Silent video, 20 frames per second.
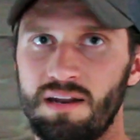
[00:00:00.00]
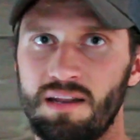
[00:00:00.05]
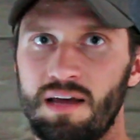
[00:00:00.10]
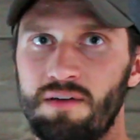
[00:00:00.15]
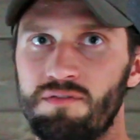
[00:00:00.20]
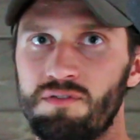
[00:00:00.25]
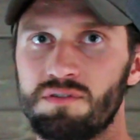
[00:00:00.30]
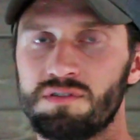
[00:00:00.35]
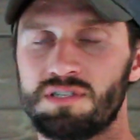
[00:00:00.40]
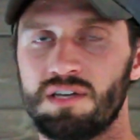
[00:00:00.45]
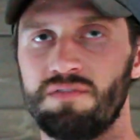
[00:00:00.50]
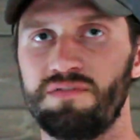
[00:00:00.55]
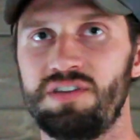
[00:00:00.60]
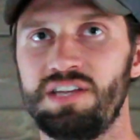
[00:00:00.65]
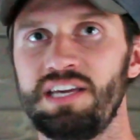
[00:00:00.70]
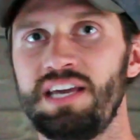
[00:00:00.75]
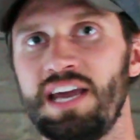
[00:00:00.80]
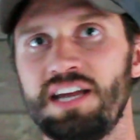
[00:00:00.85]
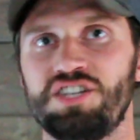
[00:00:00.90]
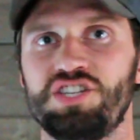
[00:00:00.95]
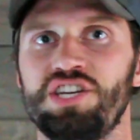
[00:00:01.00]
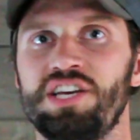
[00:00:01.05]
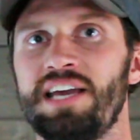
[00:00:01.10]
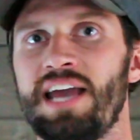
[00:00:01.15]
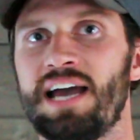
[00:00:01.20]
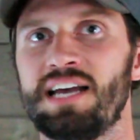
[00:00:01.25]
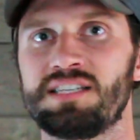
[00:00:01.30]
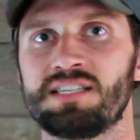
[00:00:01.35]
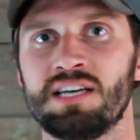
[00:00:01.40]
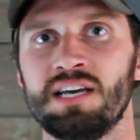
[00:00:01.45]
levels of
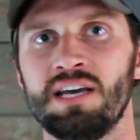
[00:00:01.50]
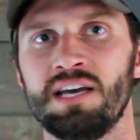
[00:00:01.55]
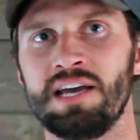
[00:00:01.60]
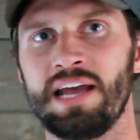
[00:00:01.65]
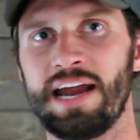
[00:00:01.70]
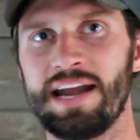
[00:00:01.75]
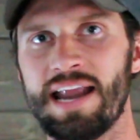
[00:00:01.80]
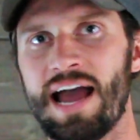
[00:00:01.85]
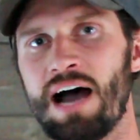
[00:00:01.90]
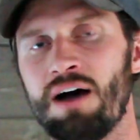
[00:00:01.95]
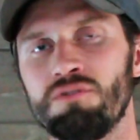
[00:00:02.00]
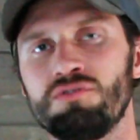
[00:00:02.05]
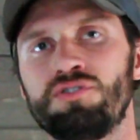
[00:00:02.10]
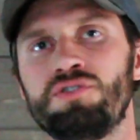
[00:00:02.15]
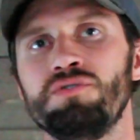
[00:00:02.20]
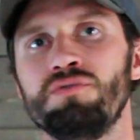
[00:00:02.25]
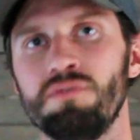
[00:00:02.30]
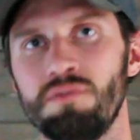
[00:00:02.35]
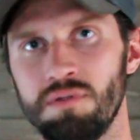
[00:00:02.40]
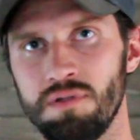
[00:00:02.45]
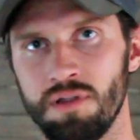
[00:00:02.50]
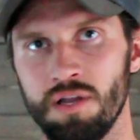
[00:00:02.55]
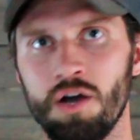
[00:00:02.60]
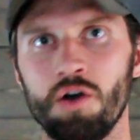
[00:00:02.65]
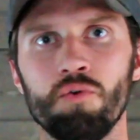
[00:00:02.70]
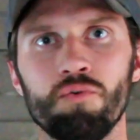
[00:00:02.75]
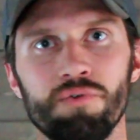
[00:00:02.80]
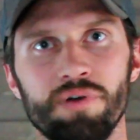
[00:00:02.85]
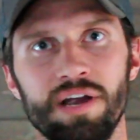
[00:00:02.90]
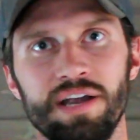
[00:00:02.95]
DHEAS and how to
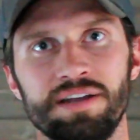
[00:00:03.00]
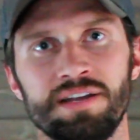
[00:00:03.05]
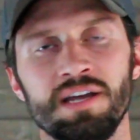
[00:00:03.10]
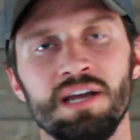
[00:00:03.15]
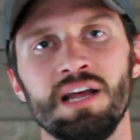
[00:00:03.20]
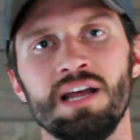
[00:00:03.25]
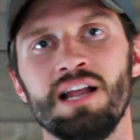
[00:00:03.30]
lower it,